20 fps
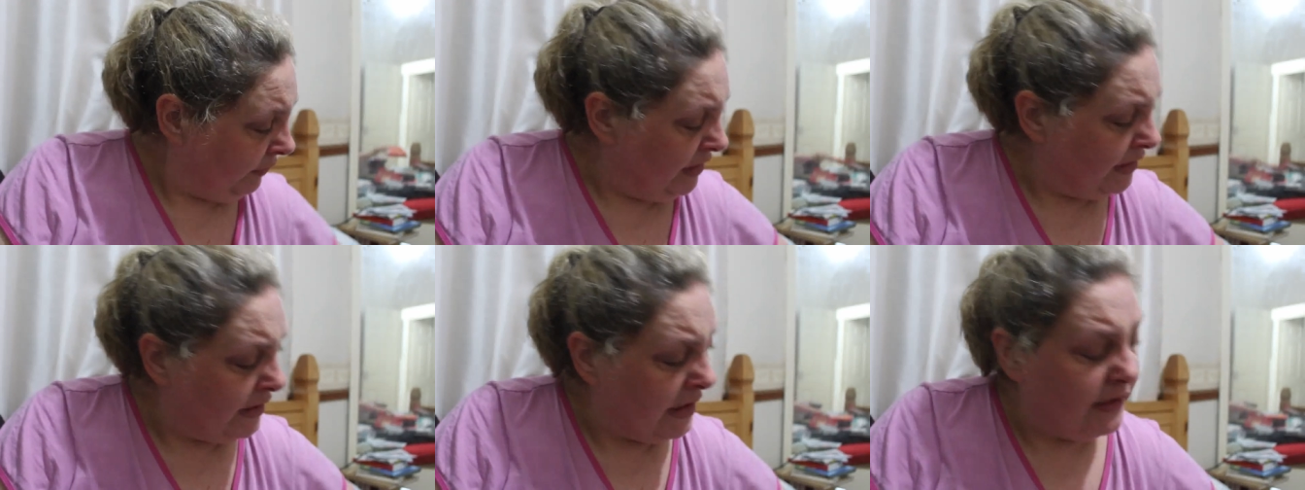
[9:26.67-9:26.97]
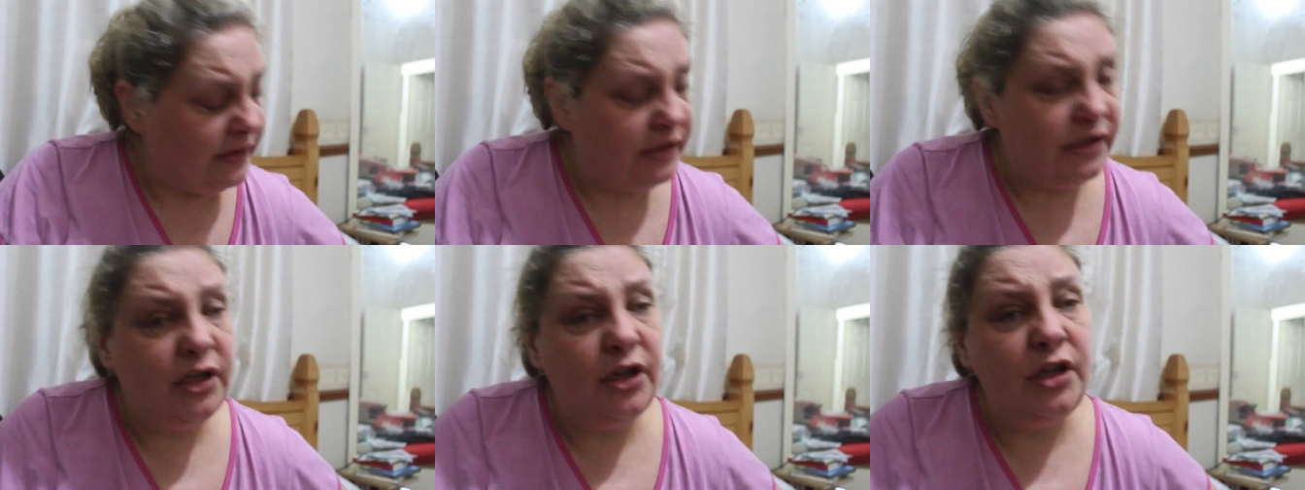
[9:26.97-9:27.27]

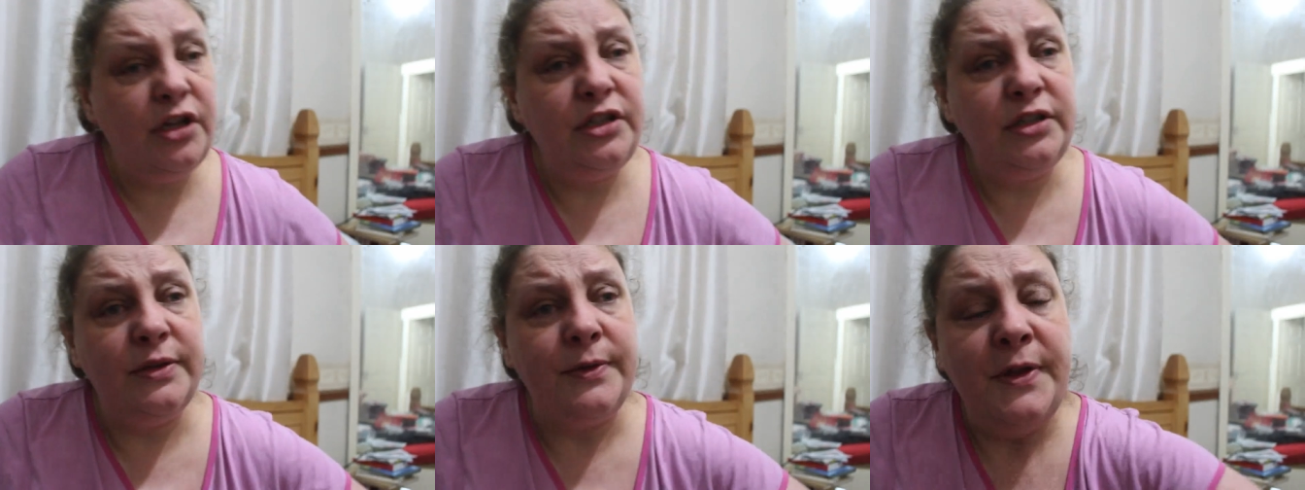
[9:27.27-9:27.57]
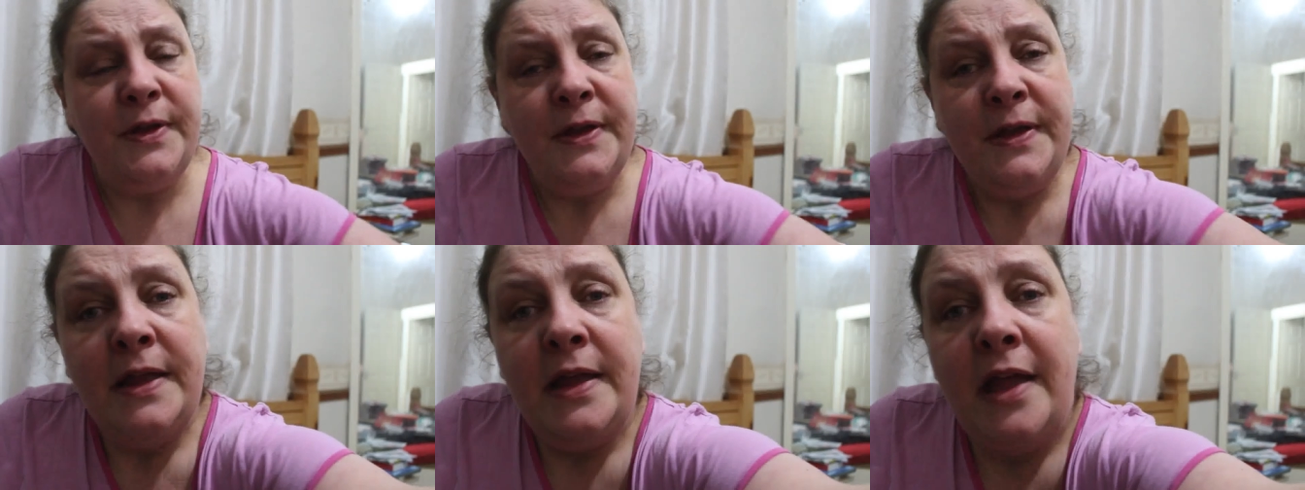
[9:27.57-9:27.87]
Sounds good.
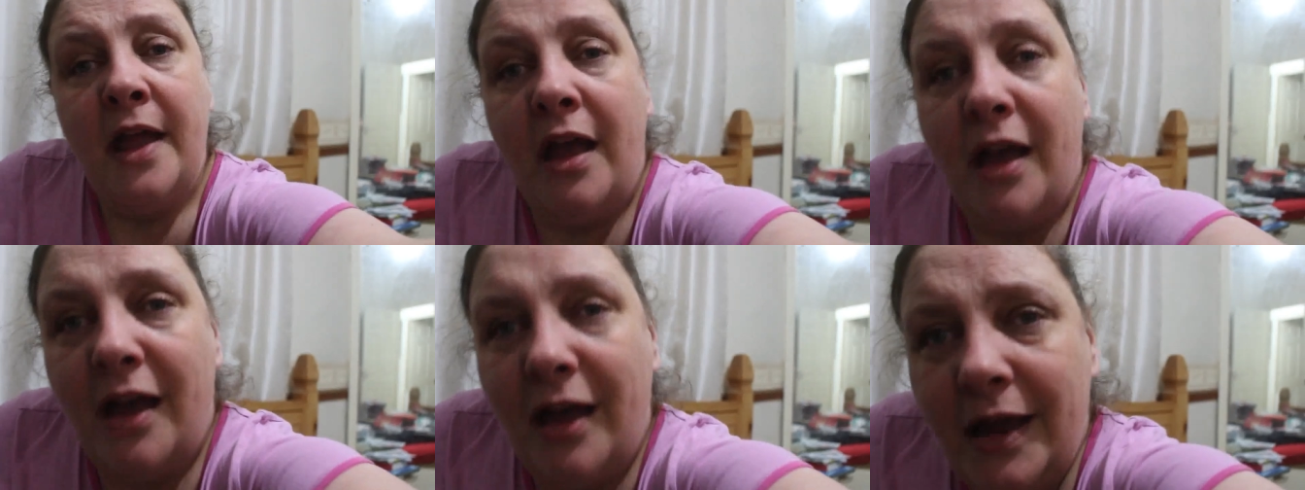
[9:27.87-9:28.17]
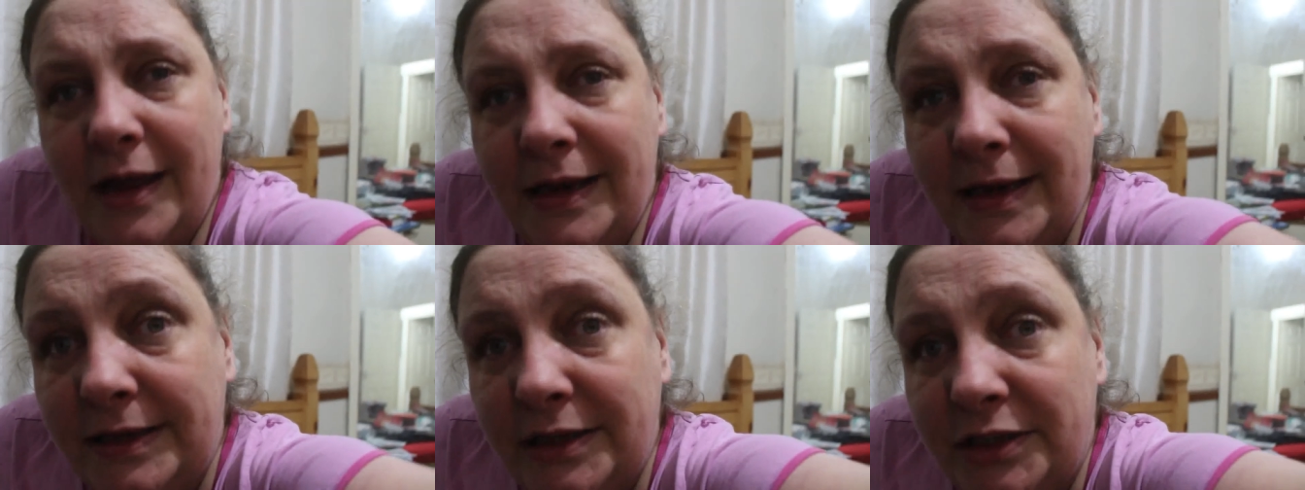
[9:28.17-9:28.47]

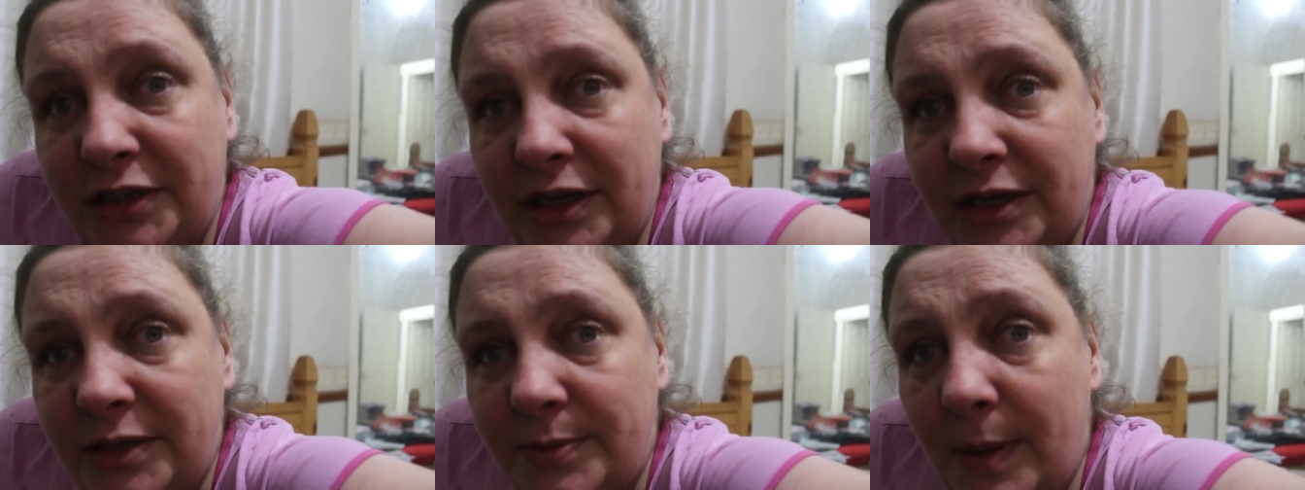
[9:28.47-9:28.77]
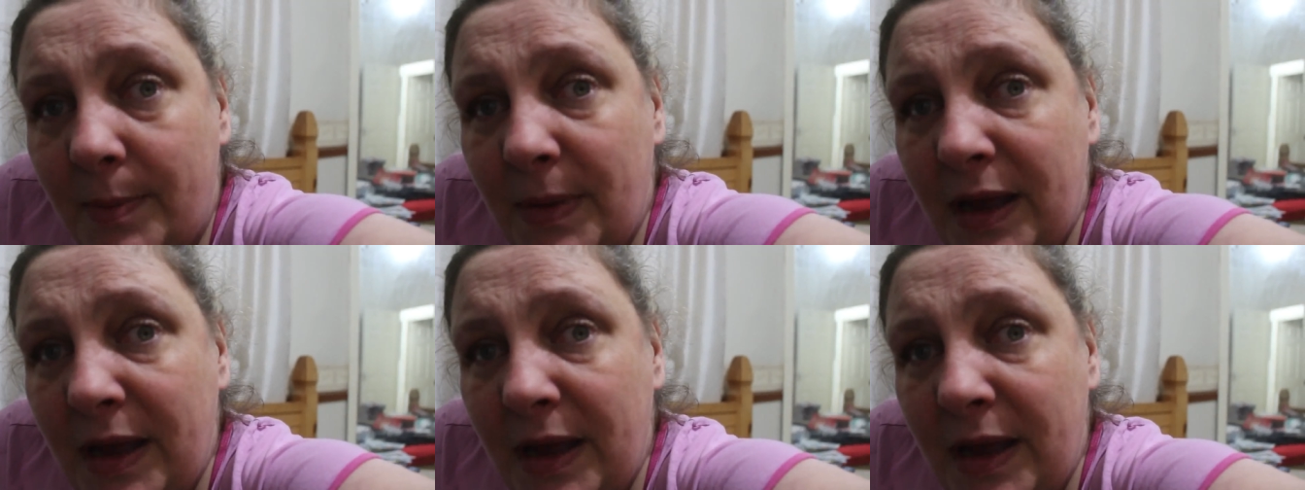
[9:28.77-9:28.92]
I need to change my